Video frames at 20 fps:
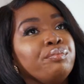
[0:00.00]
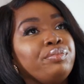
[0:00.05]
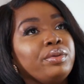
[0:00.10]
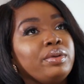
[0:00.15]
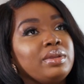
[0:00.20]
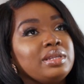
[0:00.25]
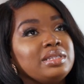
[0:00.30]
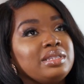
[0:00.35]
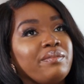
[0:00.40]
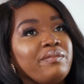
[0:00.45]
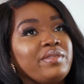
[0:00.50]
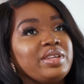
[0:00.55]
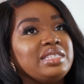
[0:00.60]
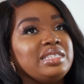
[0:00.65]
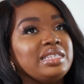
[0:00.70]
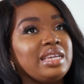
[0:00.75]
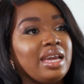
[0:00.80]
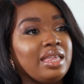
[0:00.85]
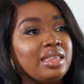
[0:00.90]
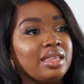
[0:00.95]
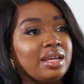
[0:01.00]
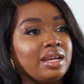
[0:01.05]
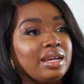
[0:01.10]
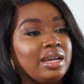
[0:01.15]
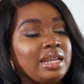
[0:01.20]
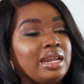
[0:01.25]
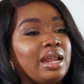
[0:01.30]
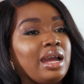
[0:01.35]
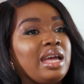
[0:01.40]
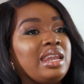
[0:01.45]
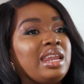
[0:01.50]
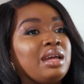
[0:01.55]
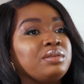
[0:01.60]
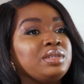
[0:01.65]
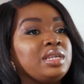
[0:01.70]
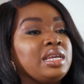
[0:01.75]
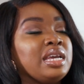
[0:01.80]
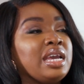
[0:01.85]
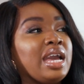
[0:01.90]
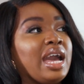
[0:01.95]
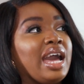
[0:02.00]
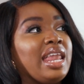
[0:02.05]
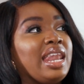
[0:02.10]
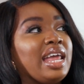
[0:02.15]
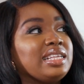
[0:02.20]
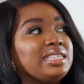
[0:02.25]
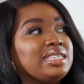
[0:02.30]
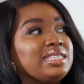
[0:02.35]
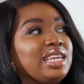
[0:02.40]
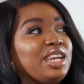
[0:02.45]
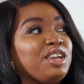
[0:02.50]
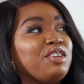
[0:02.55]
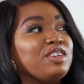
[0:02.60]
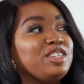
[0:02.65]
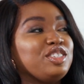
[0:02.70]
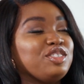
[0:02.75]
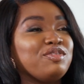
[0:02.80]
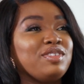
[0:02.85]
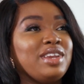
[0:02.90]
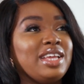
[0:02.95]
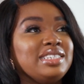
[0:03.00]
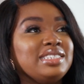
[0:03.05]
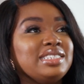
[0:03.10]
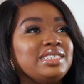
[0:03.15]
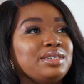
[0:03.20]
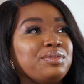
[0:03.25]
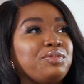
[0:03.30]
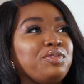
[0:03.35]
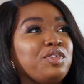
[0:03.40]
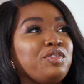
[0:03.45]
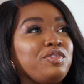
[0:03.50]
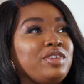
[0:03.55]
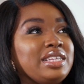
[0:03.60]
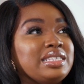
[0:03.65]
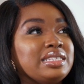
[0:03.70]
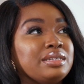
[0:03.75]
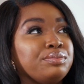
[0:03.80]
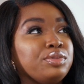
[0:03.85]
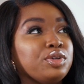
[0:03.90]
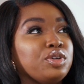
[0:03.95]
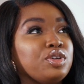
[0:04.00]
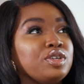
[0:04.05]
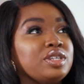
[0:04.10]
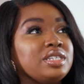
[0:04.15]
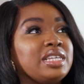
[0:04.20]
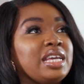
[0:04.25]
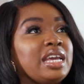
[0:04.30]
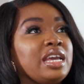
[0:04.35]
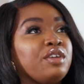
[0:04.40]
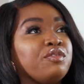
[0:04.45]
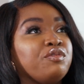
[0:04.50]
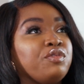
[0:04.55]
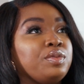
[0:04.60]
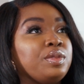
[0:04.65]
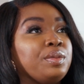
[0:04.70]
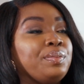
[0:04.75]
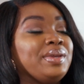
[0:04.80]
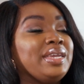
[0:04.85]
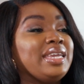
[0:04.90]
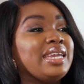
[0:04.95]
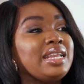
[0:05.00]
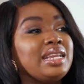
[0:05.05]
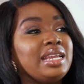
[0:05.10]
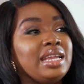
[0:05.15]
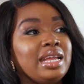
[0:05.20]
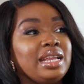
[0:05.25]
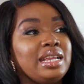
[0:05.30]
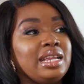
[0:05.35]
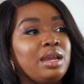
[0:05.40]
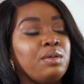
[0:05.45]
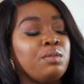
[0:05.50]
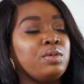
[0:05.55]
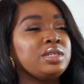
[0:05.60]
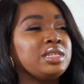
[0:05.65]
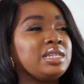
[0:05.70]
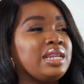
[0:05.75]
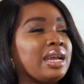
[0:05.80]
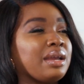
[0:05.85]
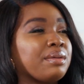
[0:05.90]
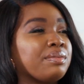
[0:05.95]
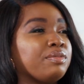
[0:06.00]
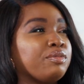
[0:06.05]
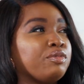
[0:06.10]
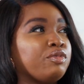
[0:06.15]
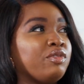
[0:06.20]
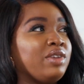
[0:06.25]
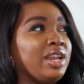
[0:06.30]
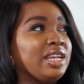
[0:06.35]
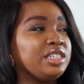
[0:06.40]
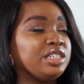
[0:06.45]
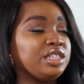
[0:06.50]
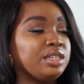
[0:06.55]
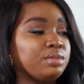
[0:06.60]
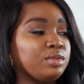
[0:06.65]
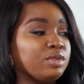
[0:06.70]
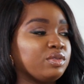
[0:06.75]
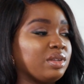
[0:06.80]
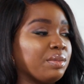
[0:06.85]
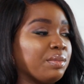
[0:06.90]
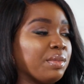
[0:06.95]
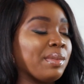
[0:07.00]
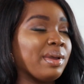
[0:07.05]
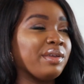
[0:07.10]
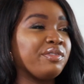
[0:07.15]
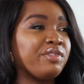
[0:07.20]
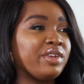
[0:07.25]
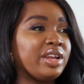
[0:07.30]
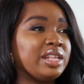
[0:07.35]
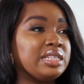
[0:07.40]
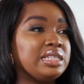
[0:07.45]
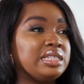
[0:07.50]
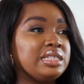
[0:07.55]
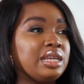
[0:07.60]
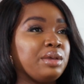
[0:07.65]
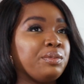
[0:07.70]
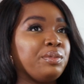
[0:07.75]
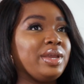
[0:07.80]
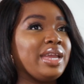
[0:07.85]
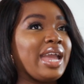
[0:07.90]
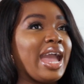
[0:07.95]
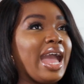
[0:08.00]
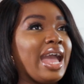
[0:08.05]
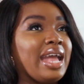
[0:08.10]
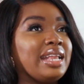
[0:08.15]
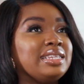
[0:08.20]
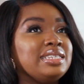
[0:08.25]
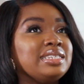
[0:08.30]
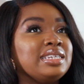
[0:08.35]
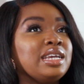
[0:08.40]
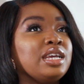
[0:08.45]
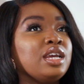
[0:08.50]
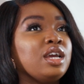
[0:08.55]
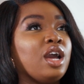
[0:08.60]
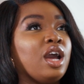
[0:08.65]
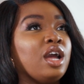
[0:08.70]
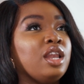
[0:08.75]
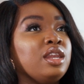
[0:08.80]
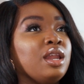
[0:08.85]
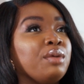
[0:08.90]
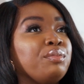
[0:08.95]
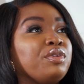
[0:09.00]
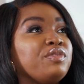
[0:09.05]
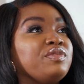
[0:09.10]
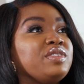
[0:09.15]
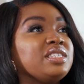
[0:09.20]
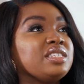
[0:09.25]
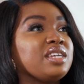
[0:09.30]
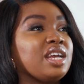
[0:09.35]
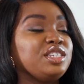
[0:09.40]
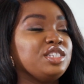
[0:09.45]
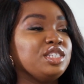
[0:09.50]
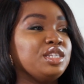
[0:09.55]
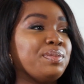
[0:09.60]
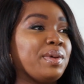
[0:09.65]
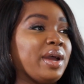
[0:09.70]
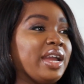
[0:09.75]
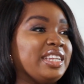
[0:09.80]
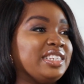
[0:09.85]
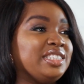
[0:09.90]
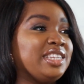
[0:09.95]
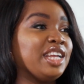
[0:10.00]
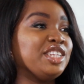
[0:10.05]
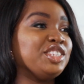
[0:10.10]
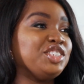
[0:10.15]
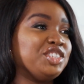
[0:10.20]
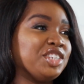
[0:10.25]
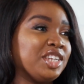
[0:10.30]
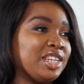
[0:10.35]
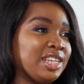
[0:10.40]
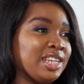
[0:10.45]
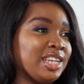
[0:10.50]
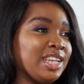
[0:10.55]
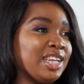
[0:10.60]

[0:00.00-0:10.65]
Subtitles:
building something together, and I like to say Christian relationship for a reason, because from the beginning, it wasn't like the relationships with some of my friends. We had a number of discussions about intention.